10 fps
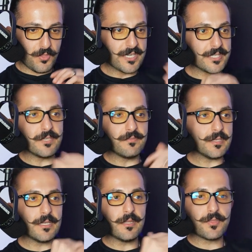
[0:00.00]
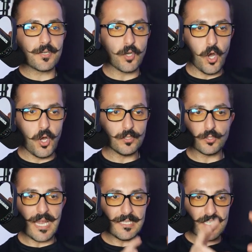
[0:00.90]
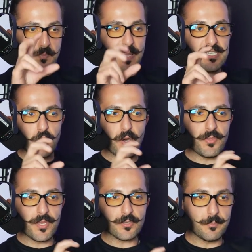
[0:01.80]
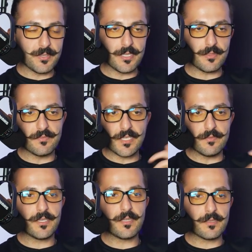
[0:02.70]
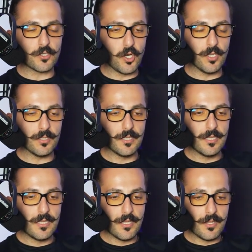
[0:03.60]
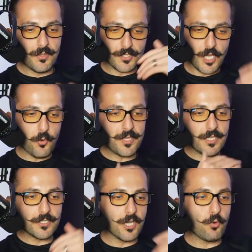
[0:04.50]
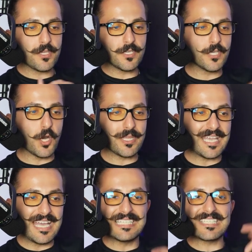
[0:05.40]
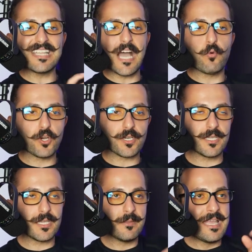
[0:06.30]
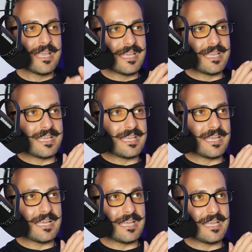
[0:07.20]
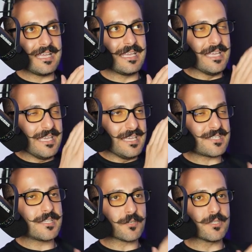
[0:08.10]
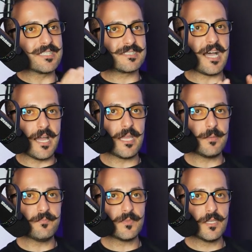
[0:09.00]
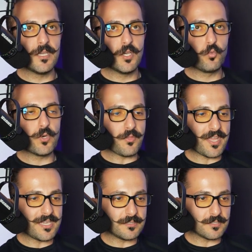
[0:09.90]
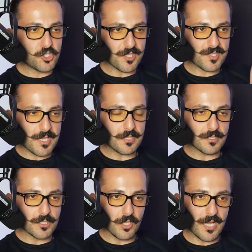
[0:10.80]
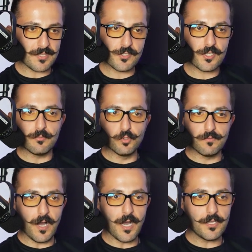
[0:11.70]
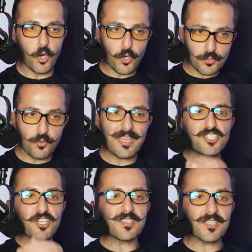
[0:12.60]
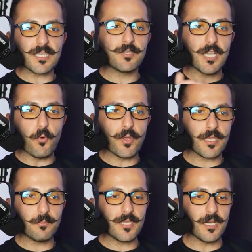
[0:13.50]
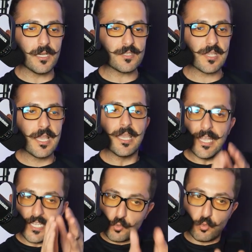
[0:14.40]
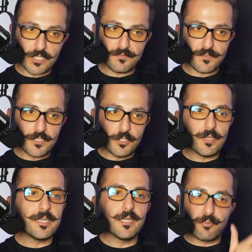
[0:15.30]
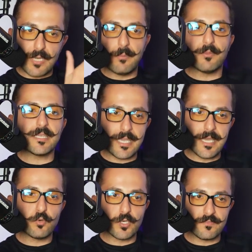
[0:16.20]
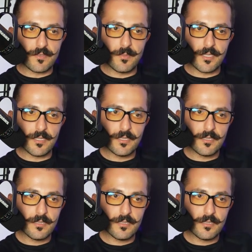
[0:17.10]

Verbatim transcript: they're giving it their all, or at least based on their opinion, they've given you their all. Okay. They're going and going and going and it's not working. Is there a time where they need to just cut their losses and move on, or do they just keep going because it's worked for you and it probably can work for me?